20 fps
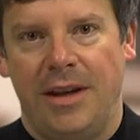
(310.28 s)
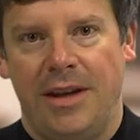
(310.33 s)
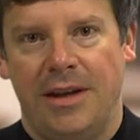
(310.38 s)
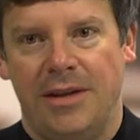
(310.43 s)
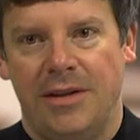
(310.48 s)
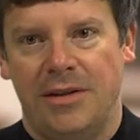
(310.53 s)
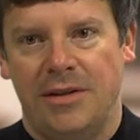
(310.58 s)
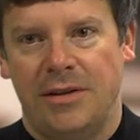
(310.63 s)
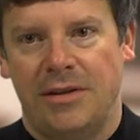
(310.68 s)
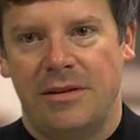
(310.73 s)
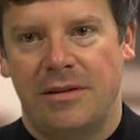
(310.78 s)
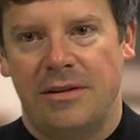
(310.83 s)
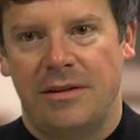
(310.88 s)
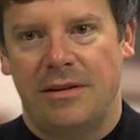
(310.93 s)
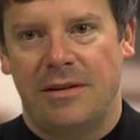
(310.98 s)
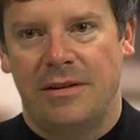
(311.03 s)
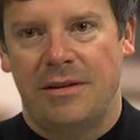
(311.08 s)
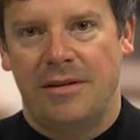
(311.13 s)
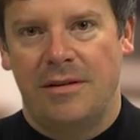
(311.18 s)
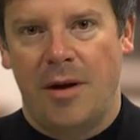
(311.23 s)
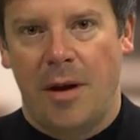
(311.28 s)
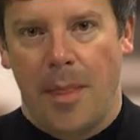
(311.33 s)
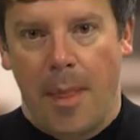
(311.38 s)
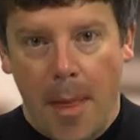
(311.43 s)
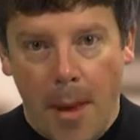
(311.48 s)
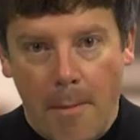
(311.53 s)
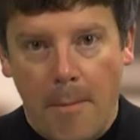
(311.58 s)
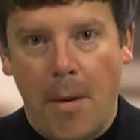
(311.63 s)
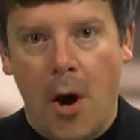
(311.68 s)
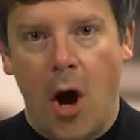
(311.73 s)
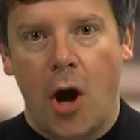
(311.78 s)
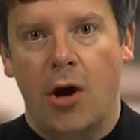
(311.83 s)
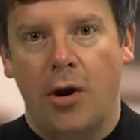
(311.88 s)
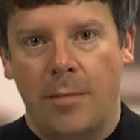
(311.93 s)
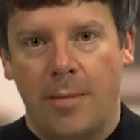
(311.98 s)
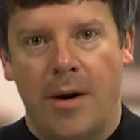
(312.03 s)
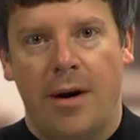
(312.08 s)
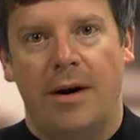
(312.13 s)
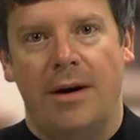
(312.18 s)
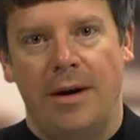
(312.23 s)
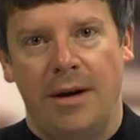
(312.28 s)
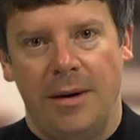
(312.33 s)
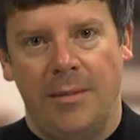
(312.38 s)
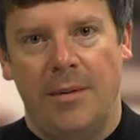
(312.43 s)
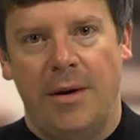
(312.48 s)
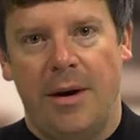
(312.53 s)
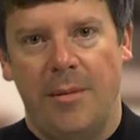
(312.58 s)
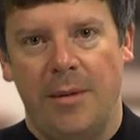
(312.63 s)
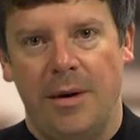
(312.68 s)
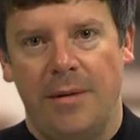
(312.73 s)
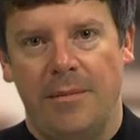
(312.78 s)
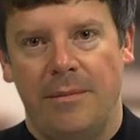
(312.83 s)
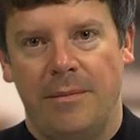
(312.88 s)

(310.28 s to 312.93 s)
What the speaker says: is the modern marketing department.